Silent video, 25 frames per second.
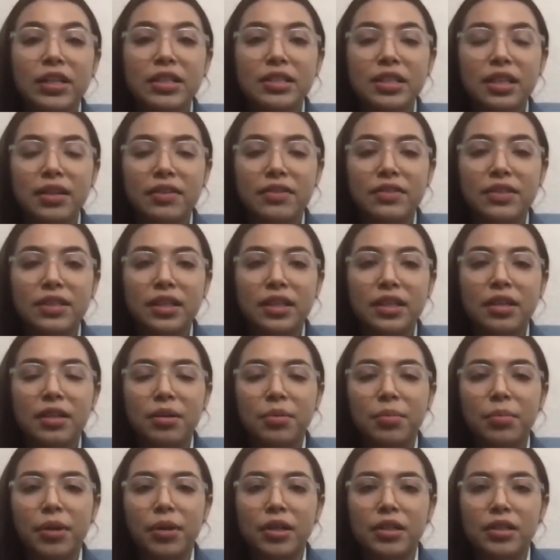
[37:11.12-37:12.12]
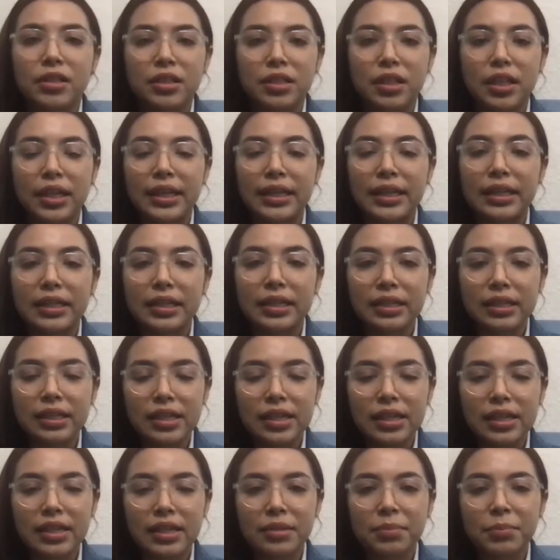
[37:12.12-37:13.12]
that have studied abroad to like
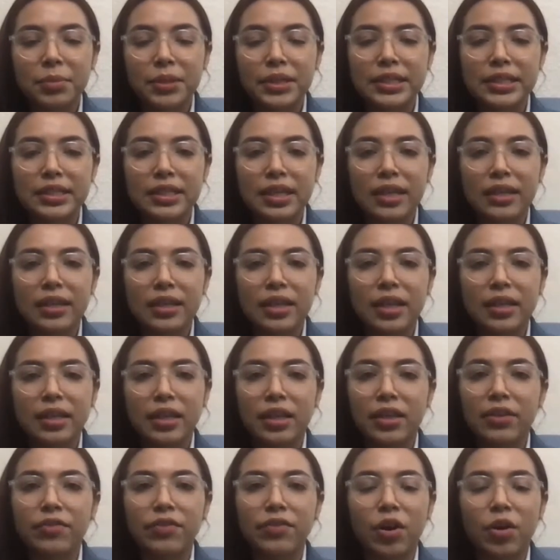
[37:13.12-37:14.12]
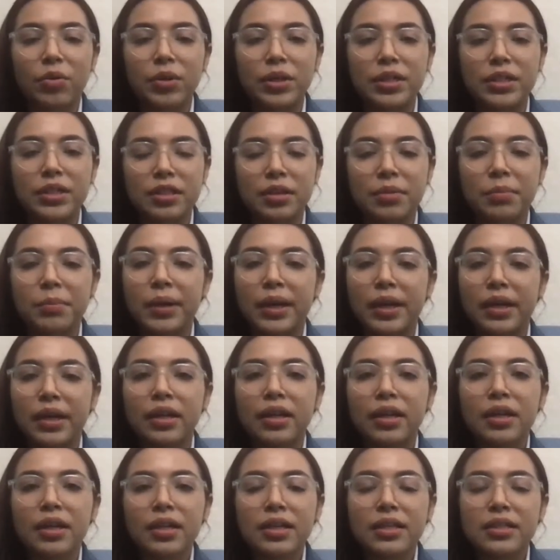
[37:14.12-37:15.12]
Italy and places like that, and they've always come back
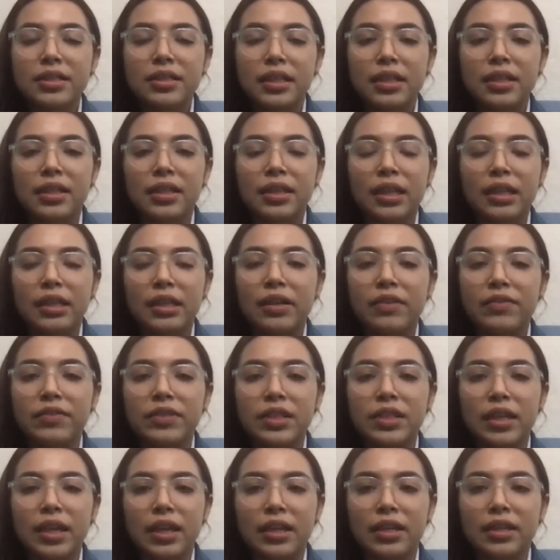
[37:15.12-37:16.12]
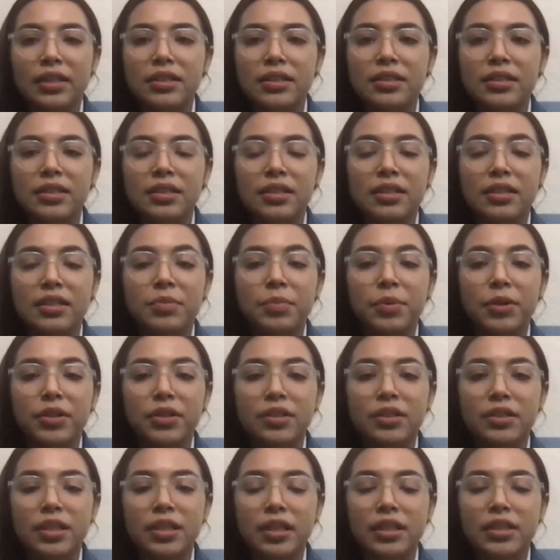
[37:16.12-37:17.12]
saying they loved it, and it's an
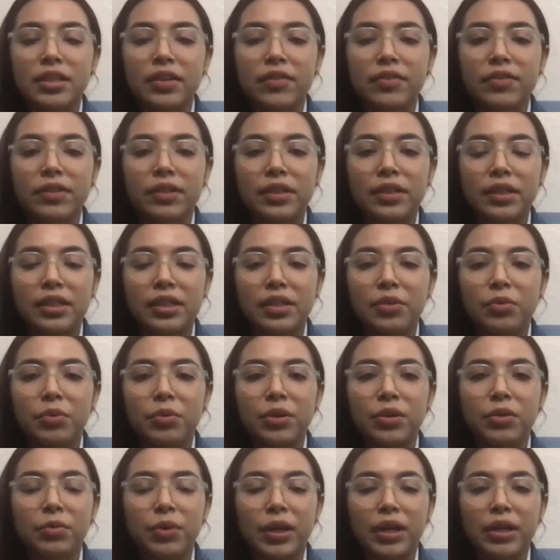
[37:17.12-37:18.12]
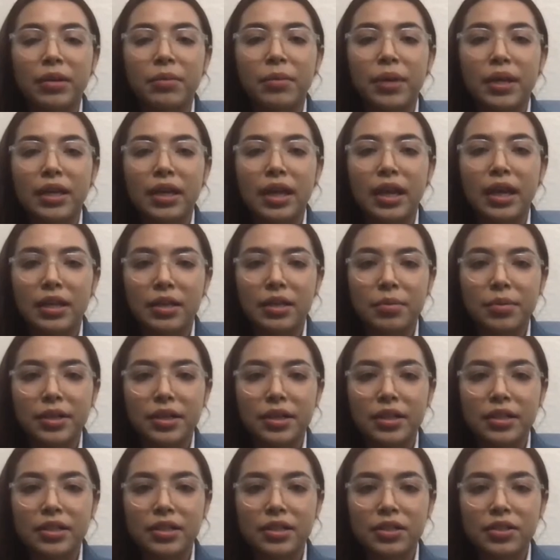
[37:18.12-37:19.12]
experience they definitely would recommend
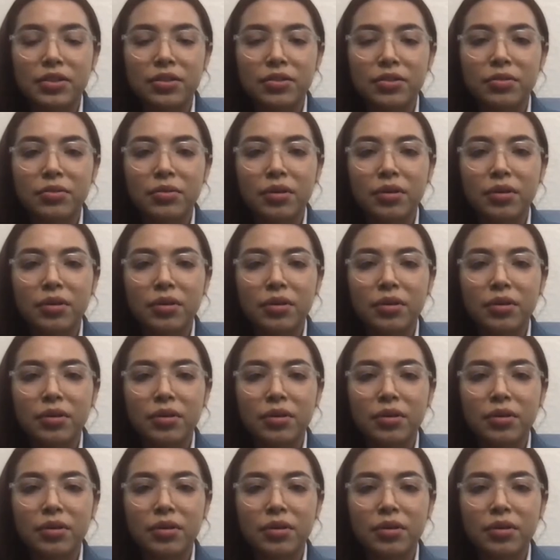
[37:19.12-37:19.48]
anybody to do.